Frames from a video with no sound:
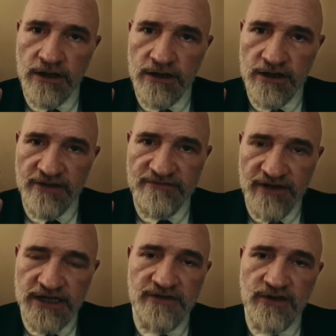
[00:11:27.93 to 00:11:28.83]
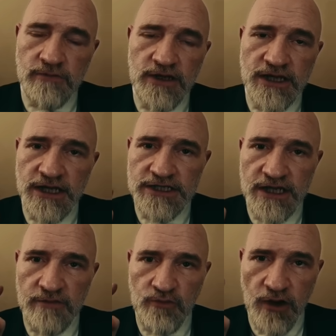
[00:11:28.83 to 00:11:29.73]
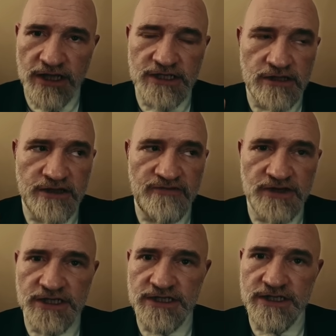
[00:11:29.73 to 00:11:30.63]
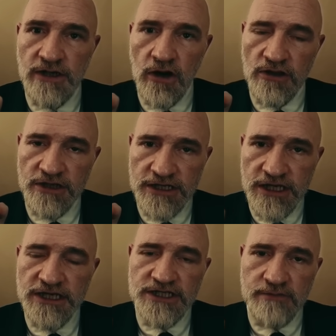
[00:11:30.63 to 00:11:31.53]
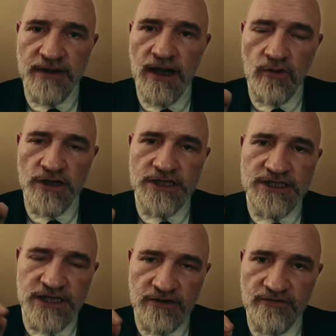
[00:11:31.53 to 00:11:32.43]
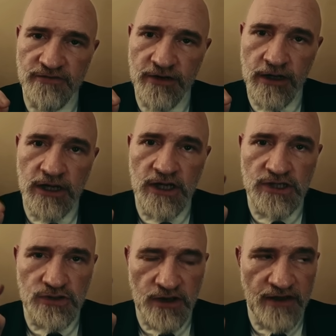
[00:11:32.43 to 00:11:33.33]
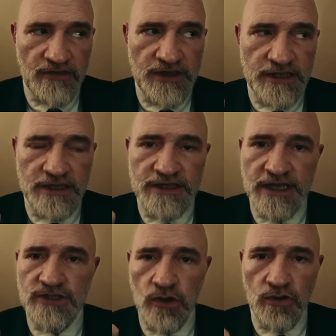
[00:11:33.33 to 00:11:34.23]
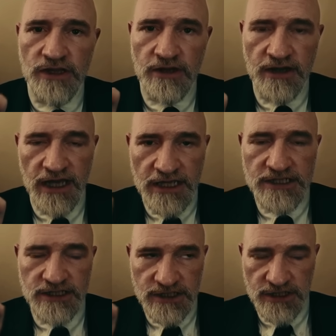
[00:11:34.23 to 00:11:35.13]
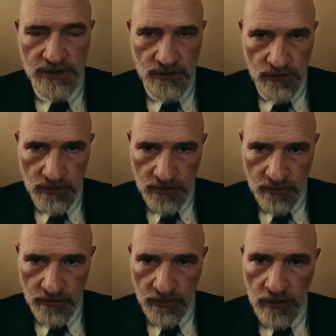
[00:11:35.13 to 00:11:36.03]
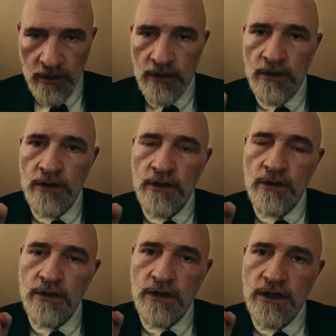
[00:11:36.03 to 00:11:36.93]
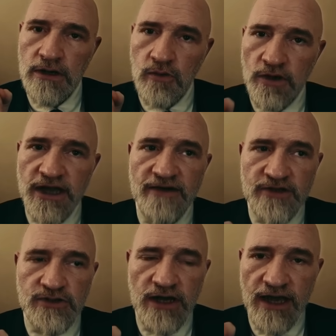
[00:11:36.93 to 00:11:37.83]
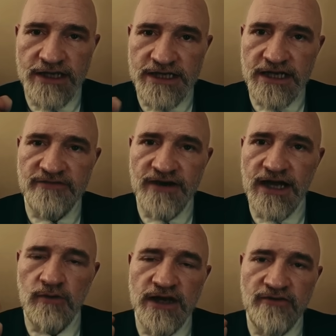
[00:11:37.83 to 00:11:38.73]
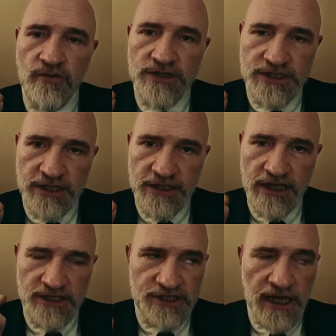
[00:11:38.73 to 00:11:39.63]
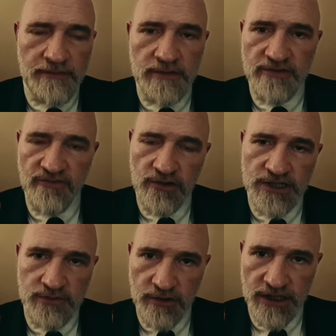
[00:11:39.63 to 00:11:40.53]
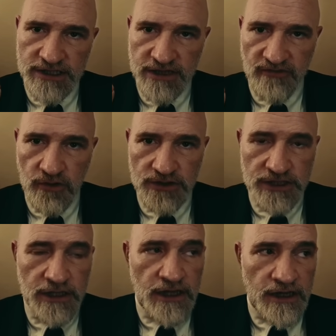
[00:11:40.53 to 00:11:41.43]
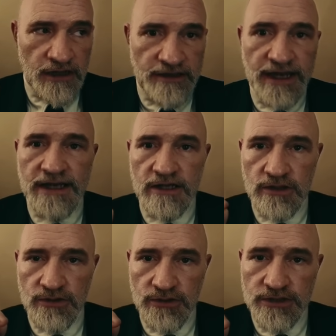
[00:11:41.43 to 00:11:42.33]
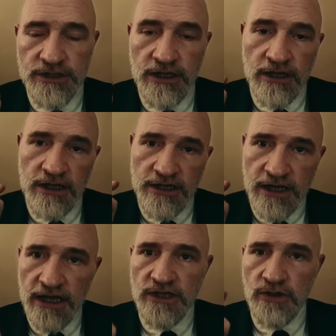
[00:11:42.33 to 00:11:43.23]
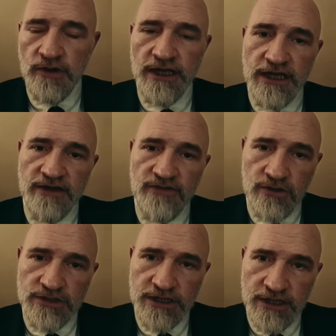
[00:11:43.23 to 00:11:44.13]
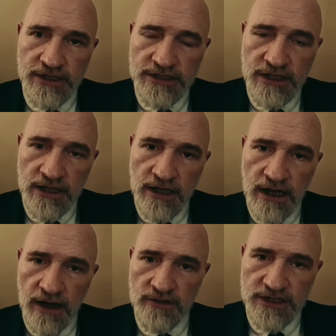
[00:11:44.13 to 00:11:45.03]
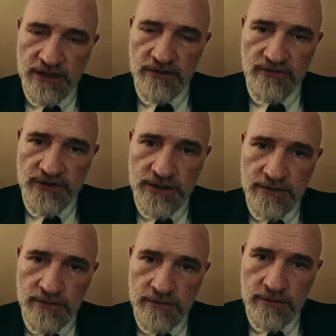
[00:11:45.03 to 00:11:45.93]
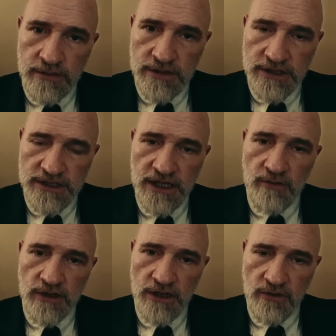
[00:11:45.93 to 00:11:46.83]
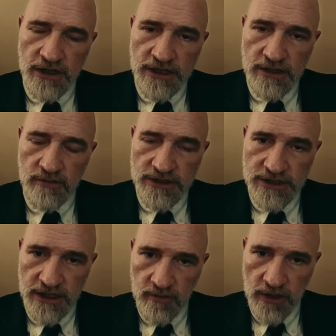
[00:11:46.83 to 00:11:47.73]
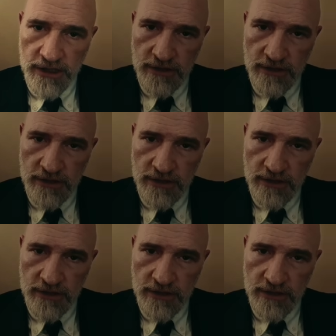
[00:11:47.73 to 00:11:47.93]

effective communication, and practical efficiency are the keys to power itself. So everything that they told their agents to do, we have to try to identify it whenever we see it and stop it before it spreads. And of course, that includes not doing any of those things ourselves. Jazakumullahu khairan wa assalamu